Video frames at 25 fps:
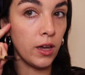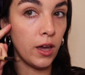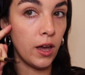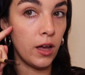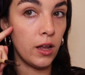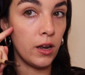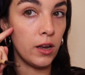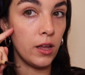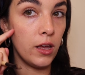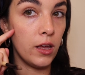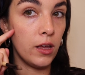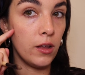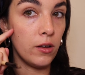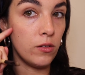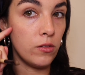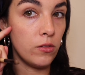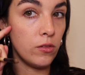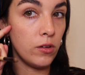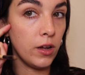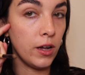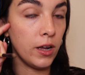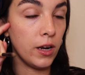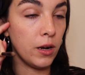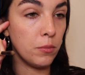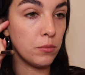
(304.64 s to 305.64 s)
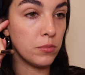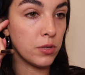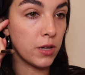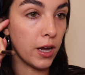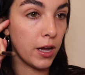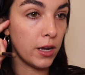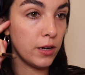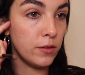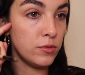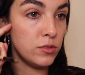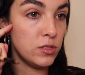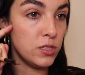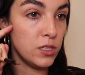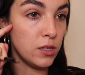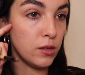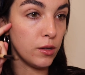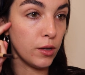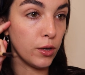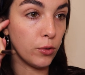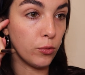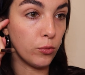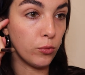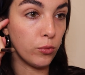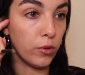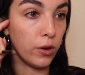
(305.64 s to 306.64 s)
at it and I'm kind of seeing
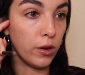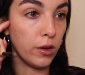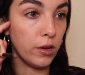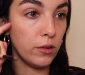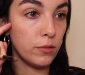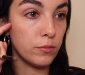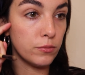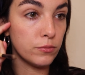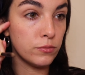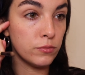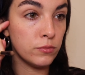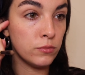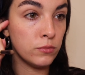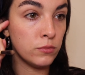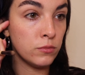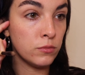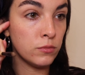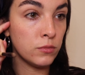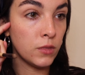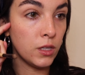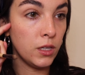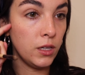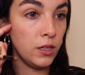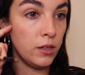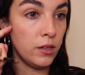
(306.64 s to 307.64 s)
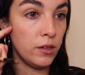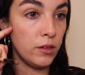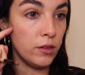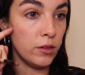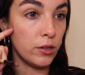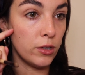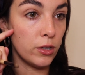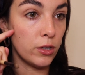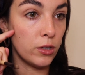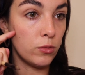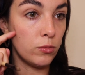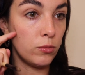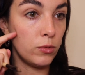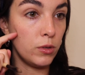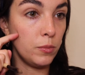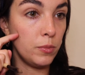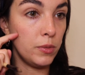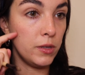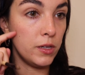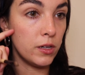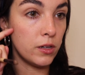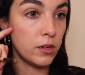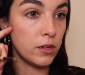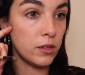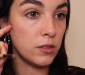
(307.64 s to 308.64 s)
like right here would be
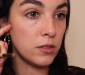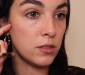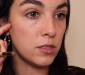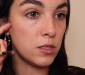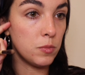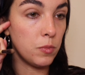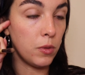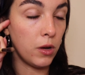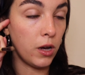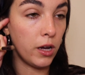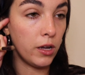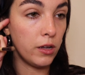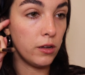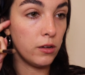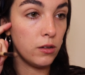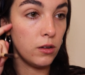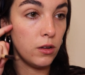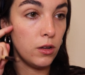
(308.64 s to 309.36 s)
a good spot.